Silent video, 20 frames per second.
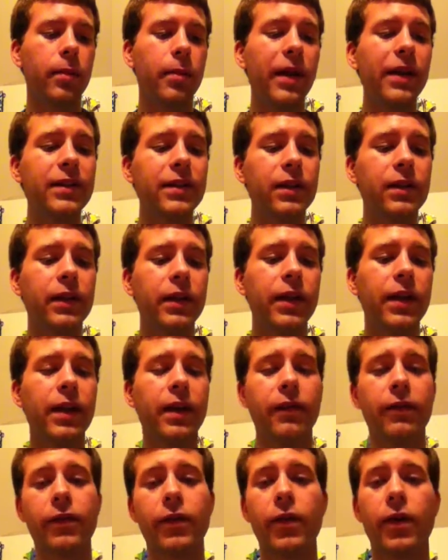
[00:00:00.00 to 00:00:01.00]
Basically, they
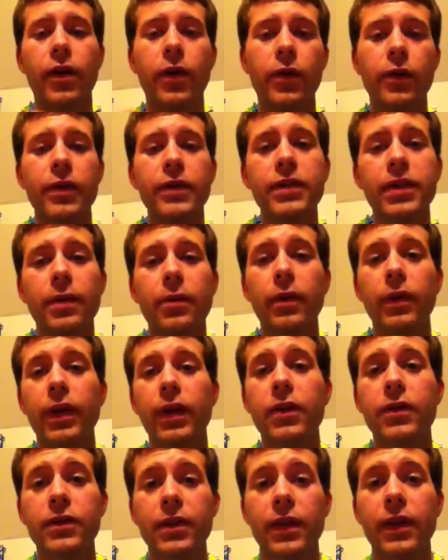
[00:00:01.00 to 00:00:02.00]
have 3 separate
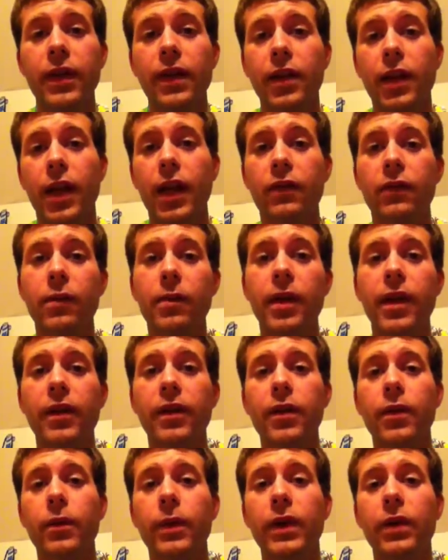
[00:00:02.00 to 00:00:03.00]
letters at the end of the
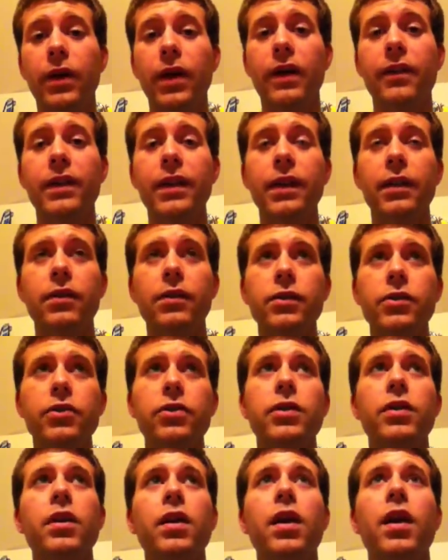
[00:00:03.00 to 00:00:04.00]
alphabet that we don't have in
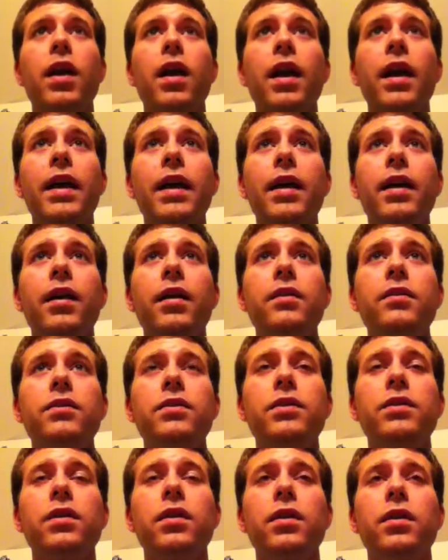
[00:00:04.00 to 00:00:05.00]
English,
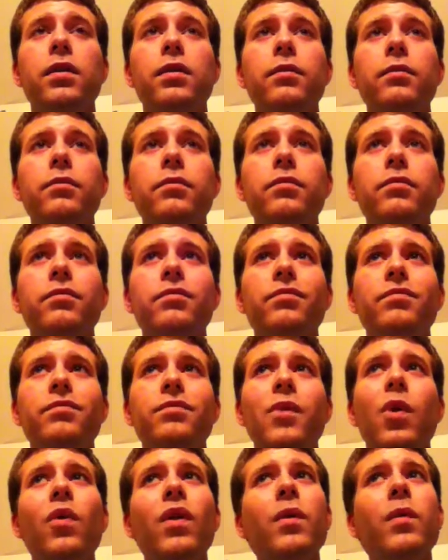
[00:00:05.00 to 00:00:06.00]
and
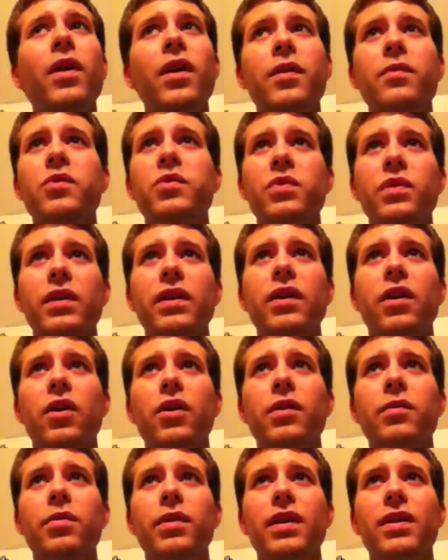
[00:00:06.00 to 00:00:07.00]
only one of them is really
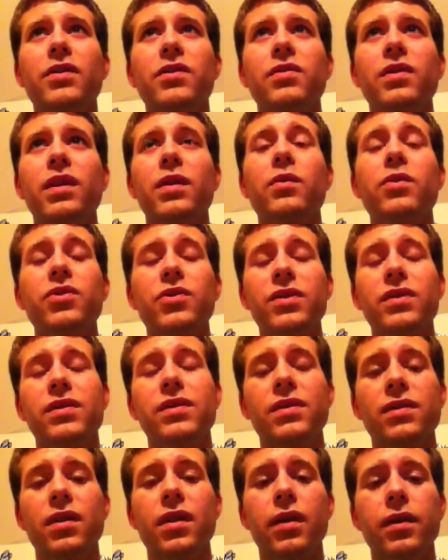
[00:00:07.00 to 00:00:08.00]
hard to pronounce, really, which
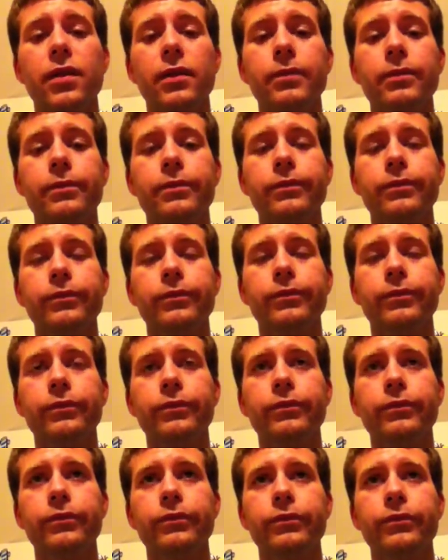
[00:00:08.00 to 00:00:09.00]
is the
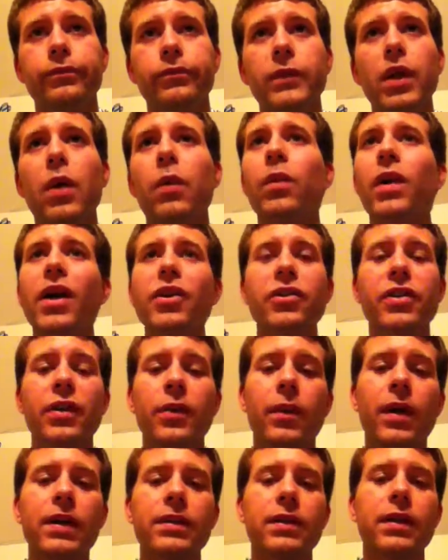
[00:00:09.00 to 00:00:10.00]
well, actually,
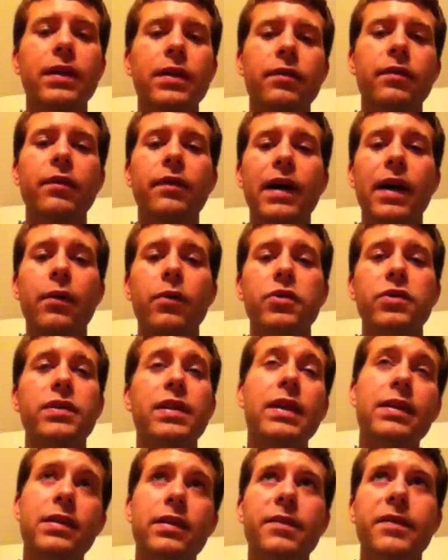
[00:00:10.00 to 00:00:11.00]
the Y is not a different vowel; it
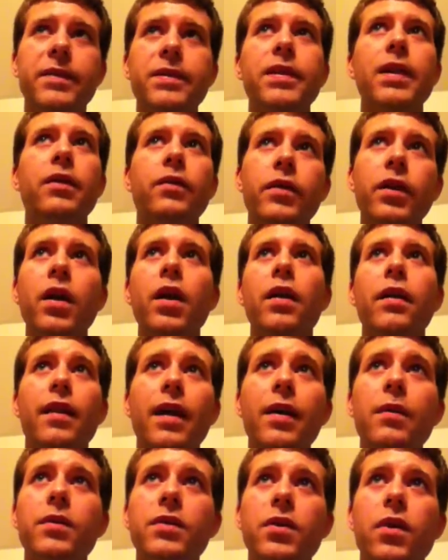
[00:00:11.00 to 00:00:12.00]
just has a different sound.
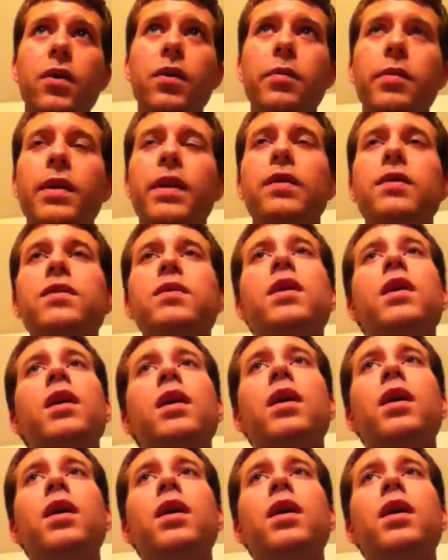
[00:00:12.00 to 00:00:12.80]
That one's hard to pronounce.